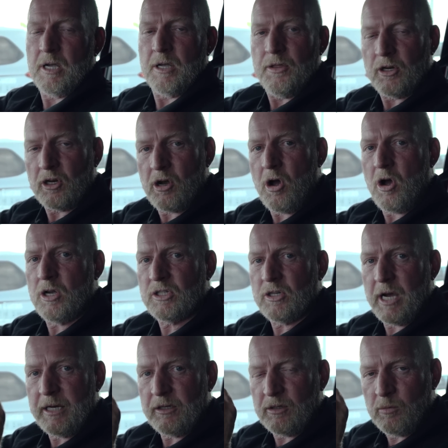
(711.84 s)
The car is
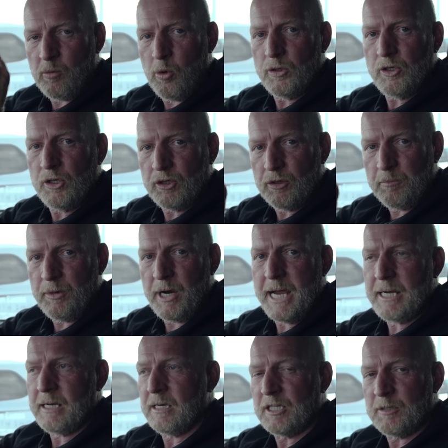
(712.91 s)
going to warn you to
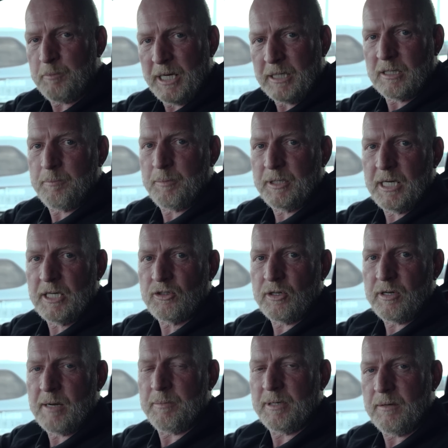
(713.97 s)
brake, it's picked the
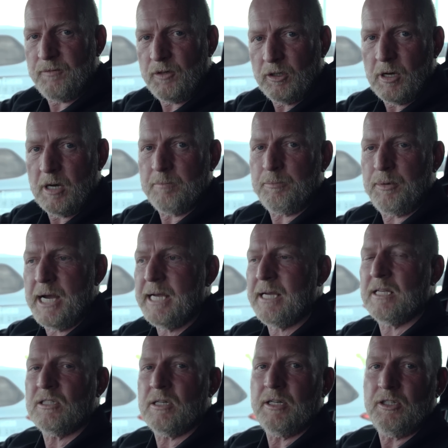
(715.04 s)
pedestrian up, and if you don't brake,
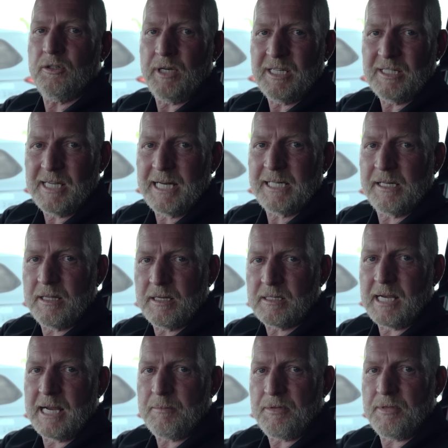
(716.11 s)
it's going to do exactly the
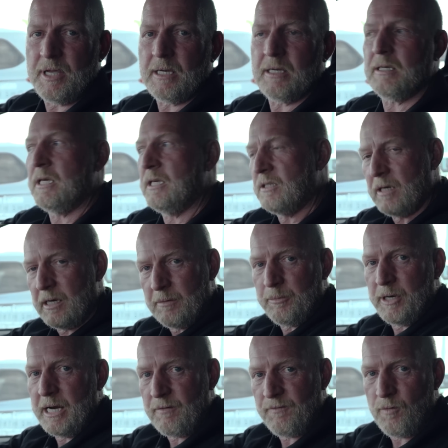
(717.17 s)
same thing. It's going to
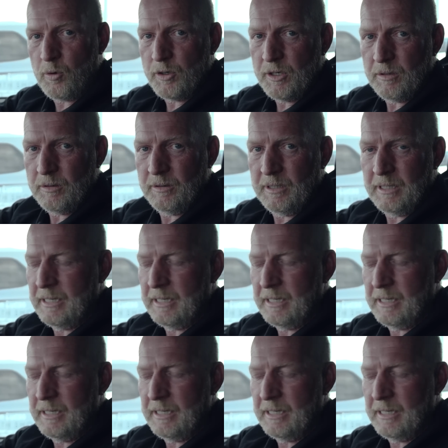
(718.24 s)
brake for you.